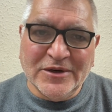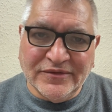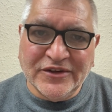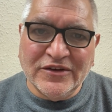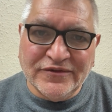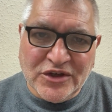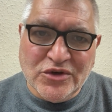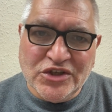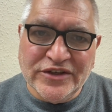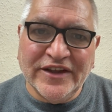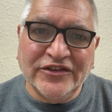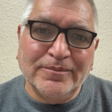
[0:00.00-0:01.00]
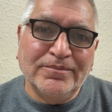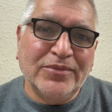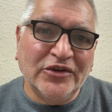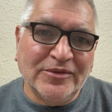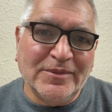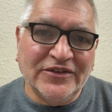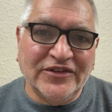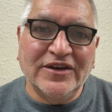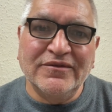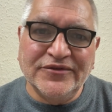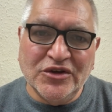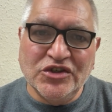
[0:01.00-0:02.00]
of confusion. There's possibility of
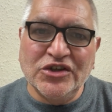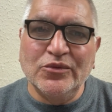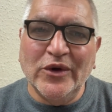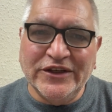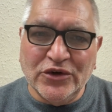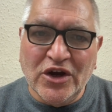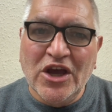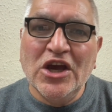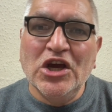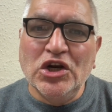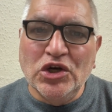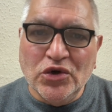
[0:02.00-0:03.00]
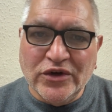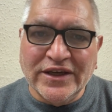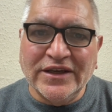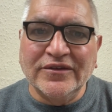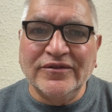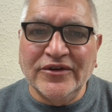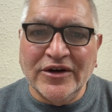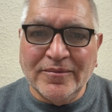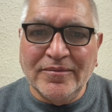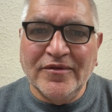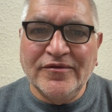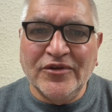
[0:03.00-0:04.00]
confusion when you're looking for a
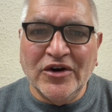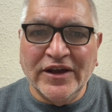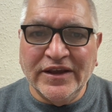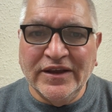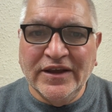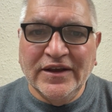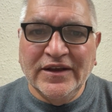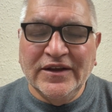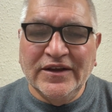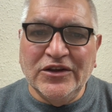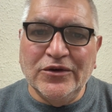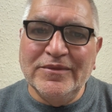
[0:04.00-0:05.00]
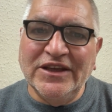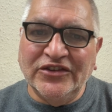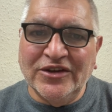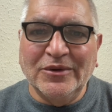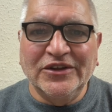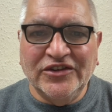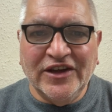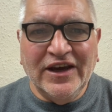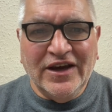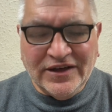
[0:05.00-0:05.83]
you meet someone and say,